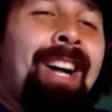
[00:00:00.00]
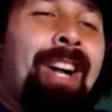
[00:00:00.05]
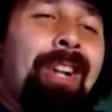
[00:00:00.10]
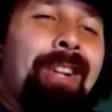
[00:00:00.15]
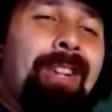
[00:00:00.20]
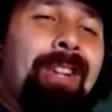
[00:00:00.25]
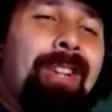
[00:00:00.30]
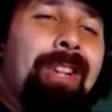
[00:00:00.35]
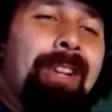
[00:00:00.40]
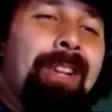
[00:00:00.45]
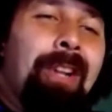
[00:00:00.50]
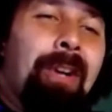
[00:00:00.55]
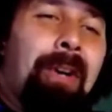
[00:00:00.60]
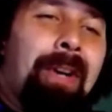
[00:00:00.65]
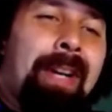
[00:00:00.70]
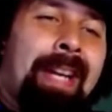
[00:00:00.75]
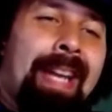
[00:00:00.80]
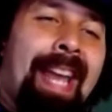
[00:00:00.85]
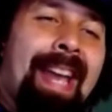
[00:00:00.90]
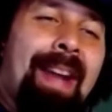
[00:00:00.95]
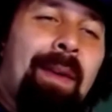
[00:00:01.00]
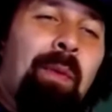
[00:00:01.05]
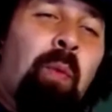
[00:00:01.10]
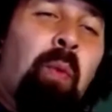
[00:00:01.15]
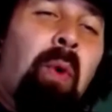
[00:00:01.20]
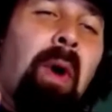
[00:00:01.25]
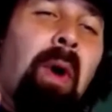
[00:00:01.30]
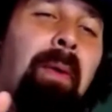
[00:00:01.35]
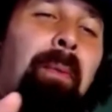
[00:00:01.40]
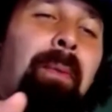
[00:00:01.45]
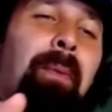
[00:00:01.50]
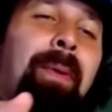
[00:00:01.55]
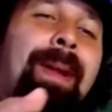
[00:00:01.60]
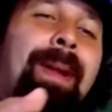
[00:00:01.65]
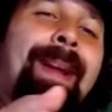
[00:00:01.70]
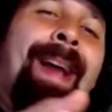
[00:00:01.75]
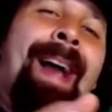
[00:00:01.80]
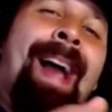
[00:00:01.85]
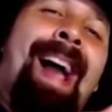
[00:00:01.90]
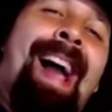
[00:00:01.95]
Look at what we
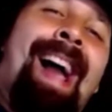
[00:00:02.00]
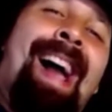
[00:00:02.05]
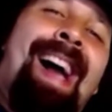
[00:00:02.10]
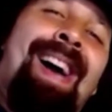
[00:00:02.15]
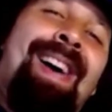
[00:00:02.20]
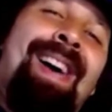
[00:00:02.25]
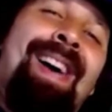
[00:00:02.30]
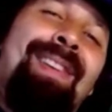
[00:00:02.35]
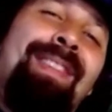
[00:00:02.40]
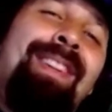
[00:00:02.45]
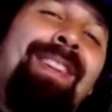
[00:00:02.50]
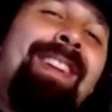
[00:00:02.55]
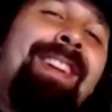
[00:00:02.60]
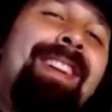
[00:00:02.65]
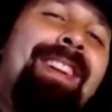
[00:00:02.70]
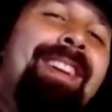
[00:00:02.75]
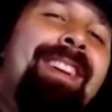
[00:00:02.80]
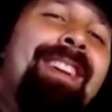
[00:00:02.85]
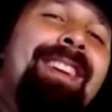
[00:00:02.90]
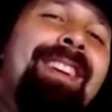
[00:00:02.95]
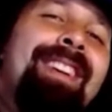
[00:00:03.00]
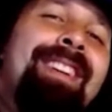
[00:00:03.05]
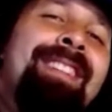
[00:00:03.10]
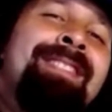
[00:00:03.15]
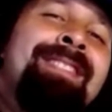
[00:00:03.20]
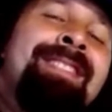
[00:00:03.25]
have here.